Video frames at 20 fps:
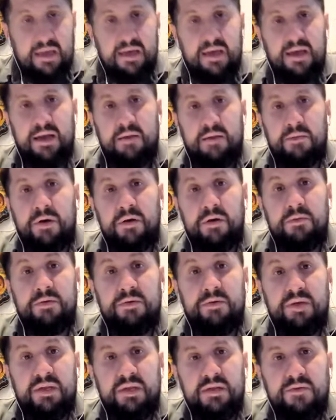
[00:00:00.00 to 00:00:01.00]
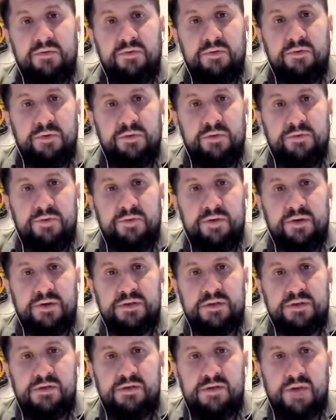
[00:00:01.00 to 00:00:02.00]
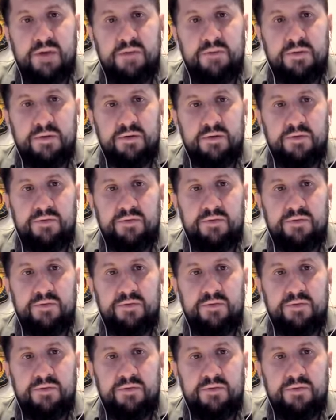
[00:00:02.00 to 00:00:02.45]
And I'm going to be reading from the first chapter,